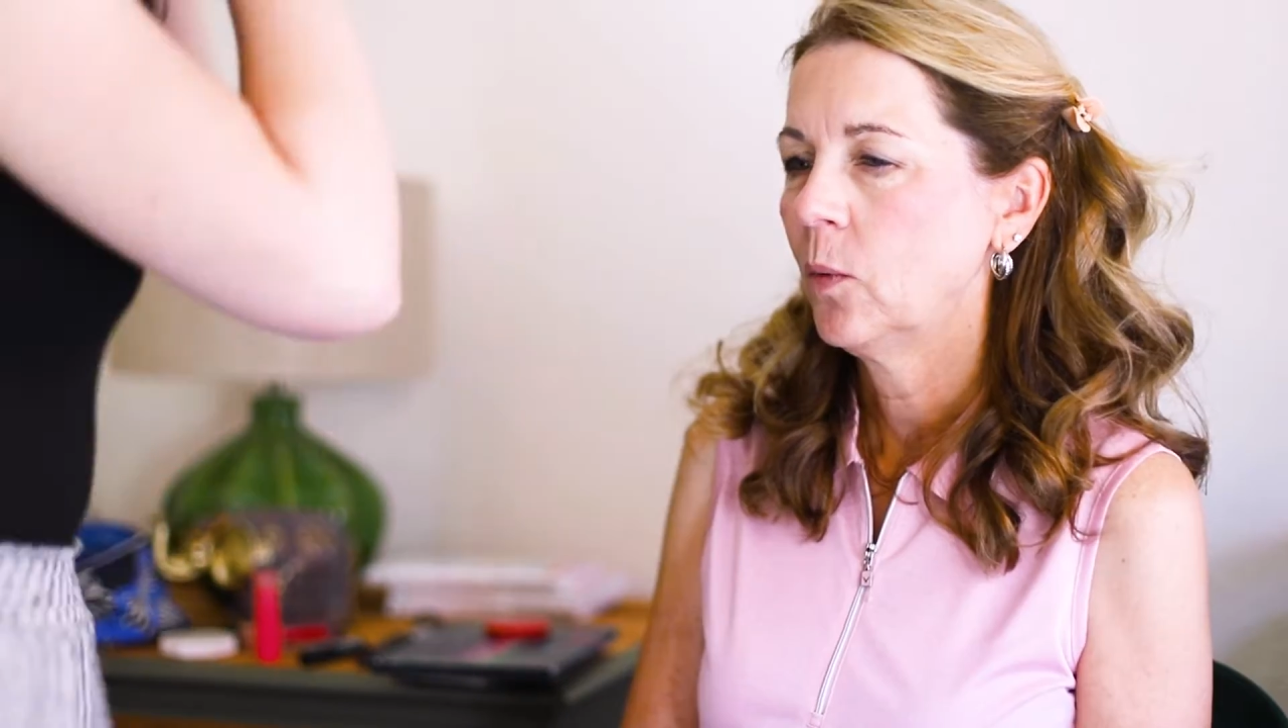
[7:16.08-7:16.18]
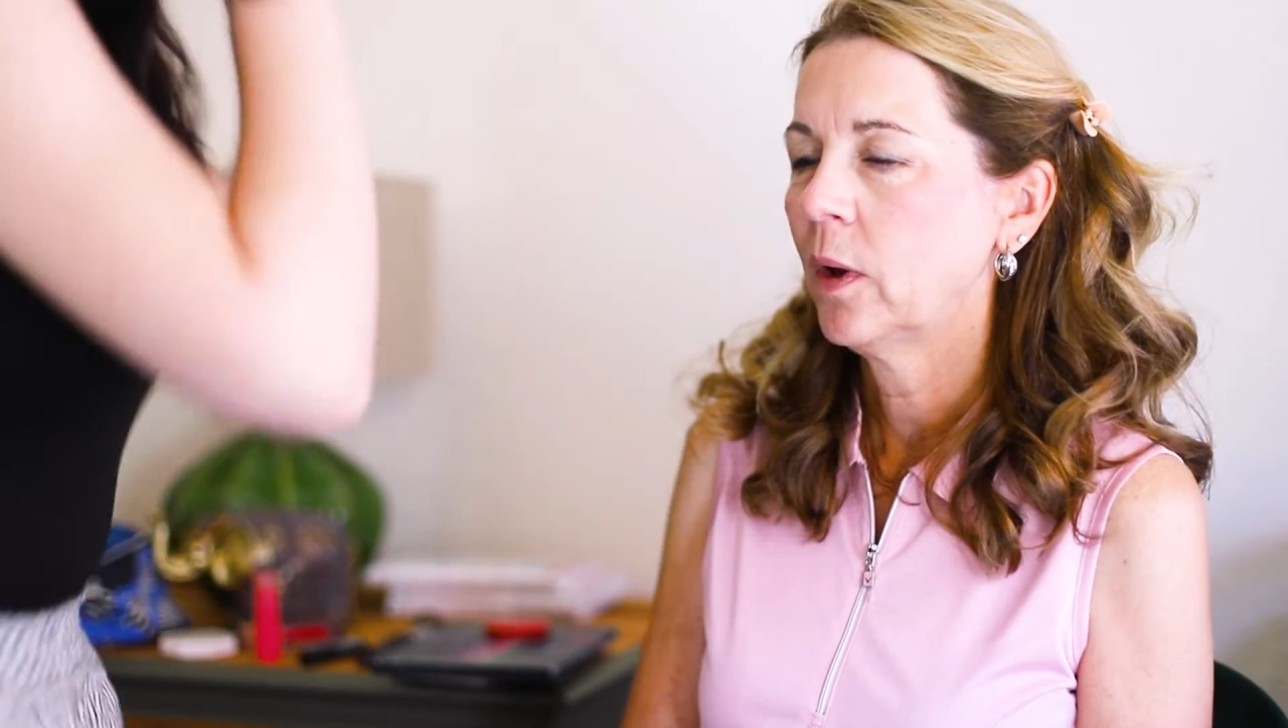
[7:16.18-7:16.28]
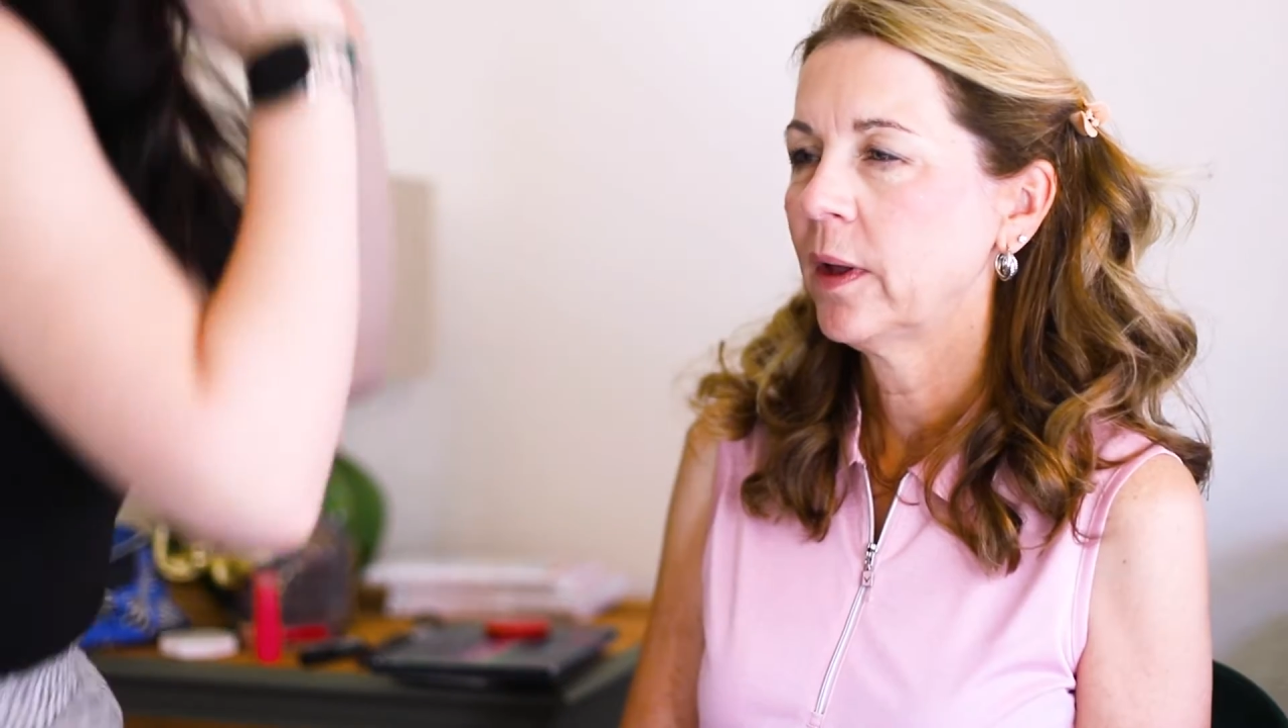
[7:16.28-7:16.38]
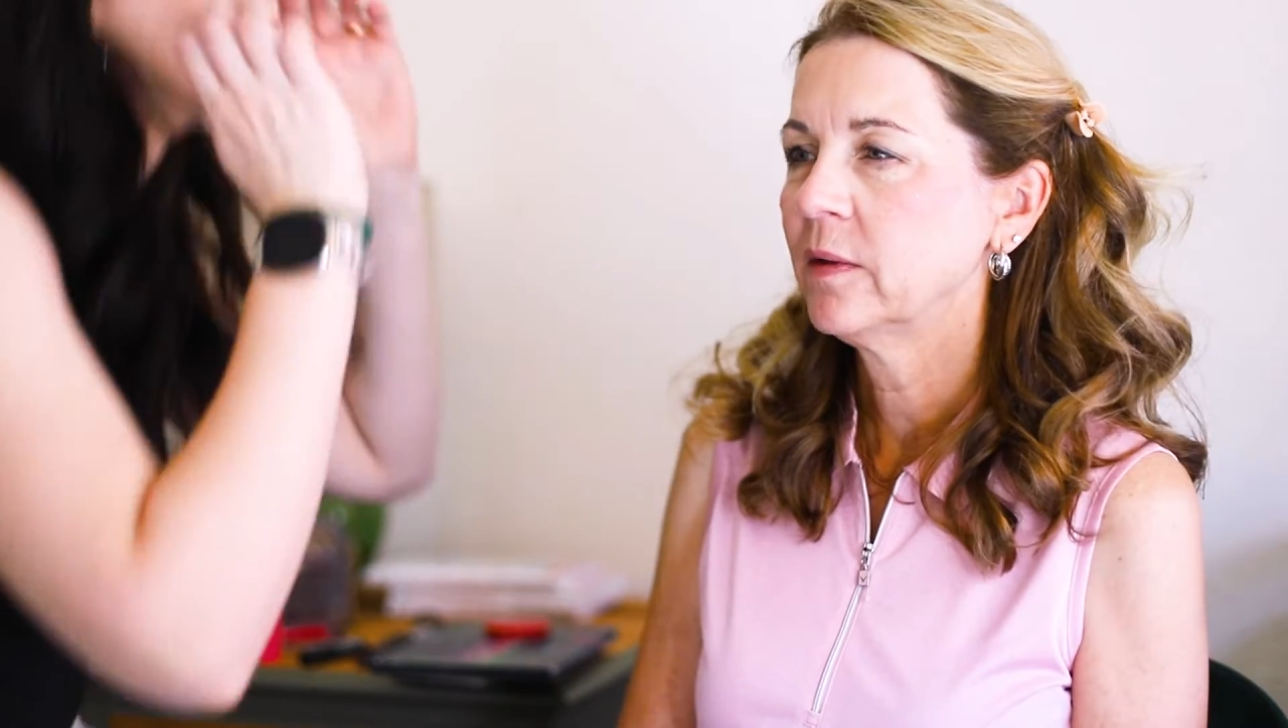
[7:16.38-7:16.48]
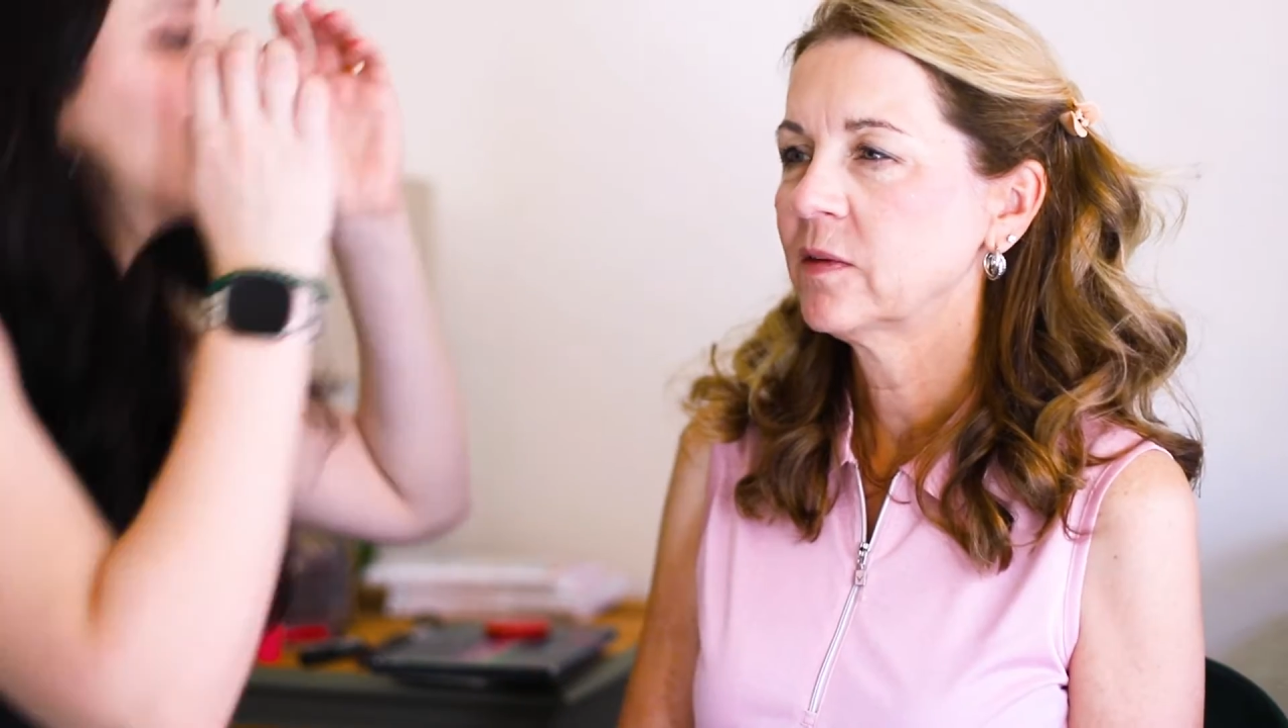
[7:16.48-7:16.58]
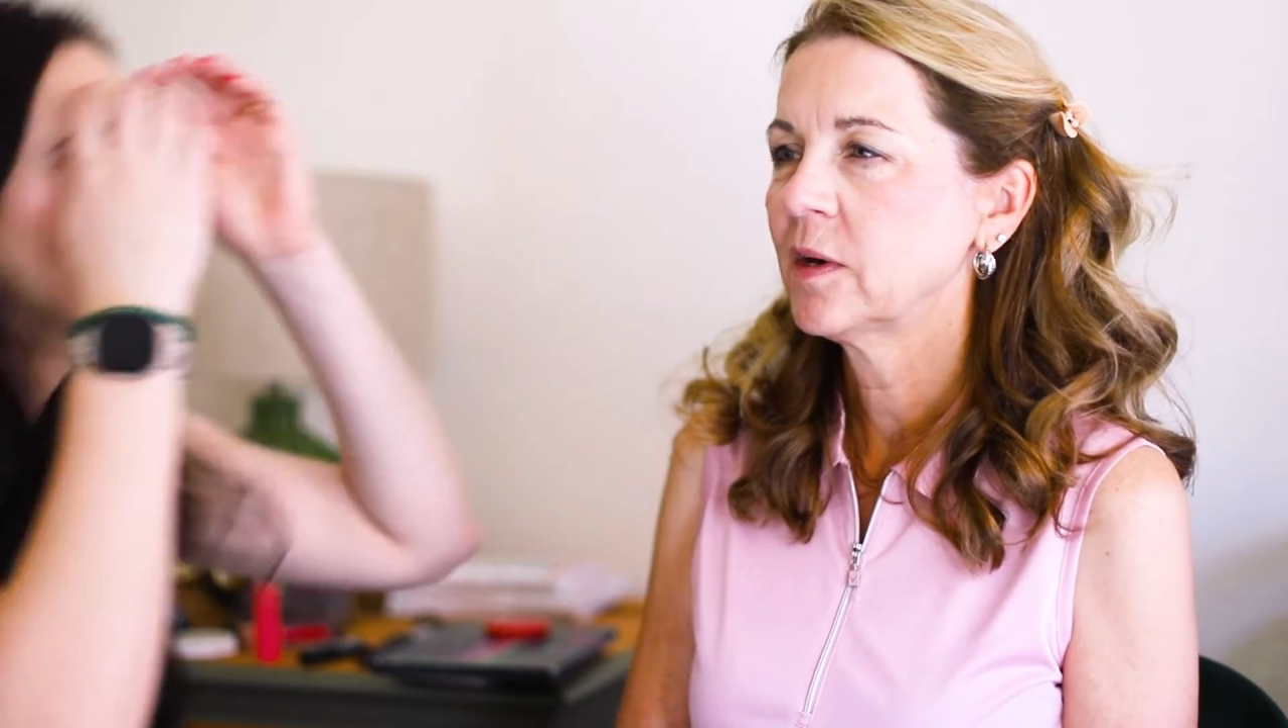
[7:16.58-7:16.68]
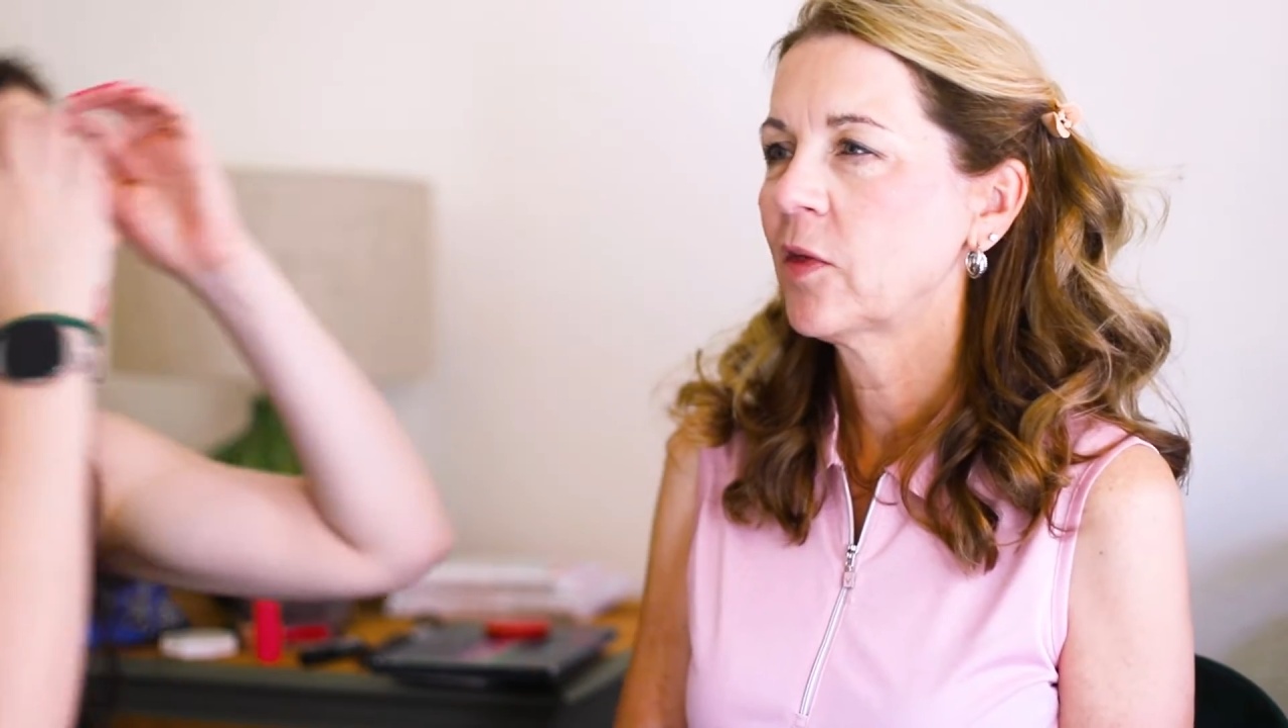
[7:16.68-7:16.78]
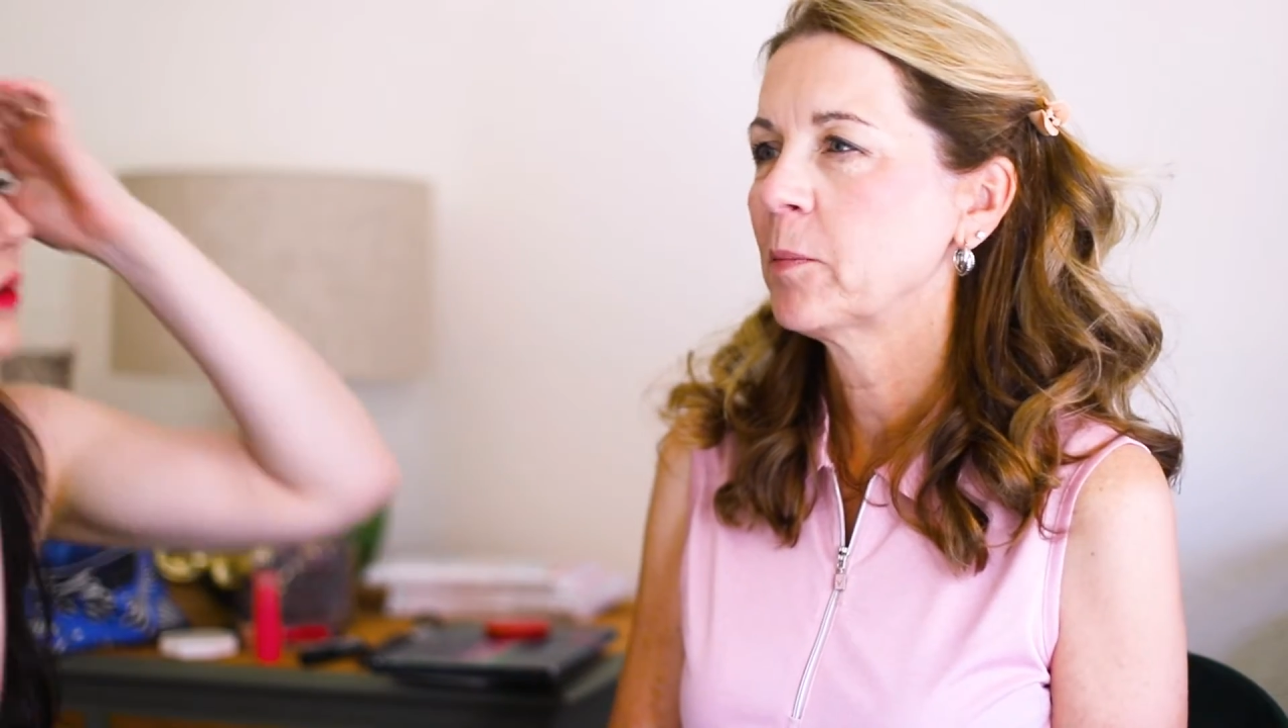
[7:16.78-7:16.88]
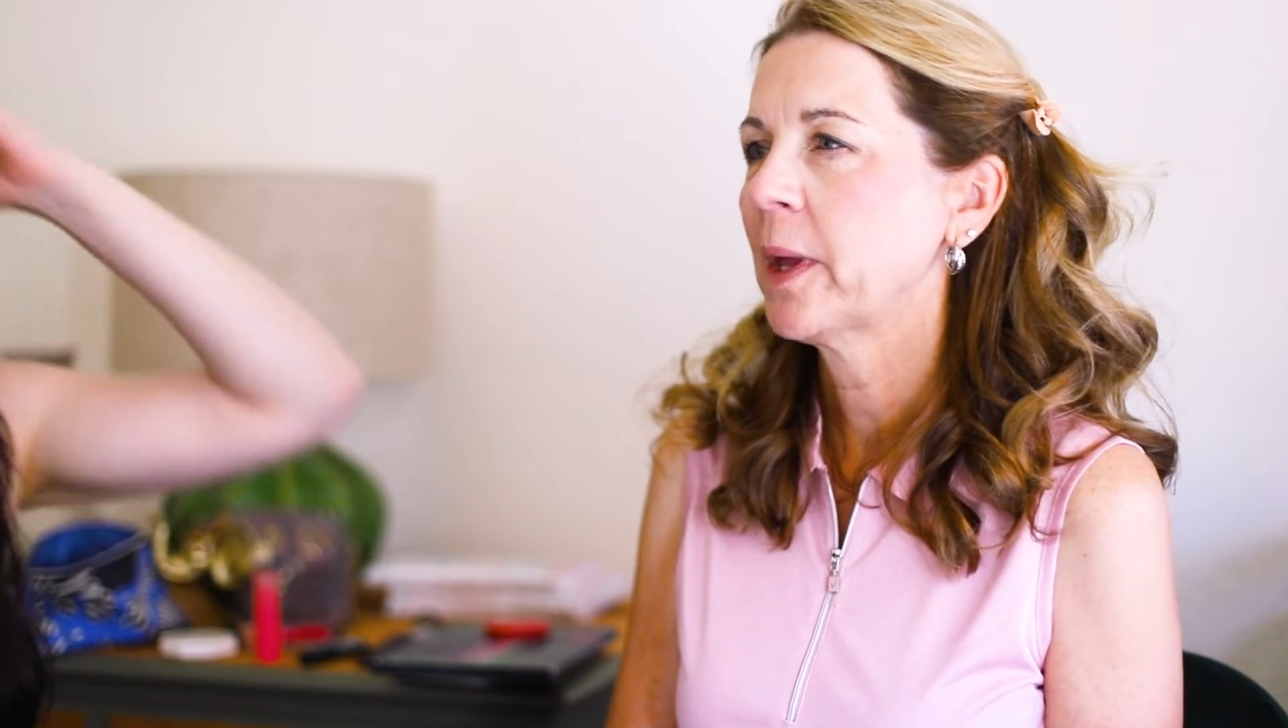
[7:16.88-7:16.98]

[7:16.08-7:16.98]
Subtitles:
Well, it's another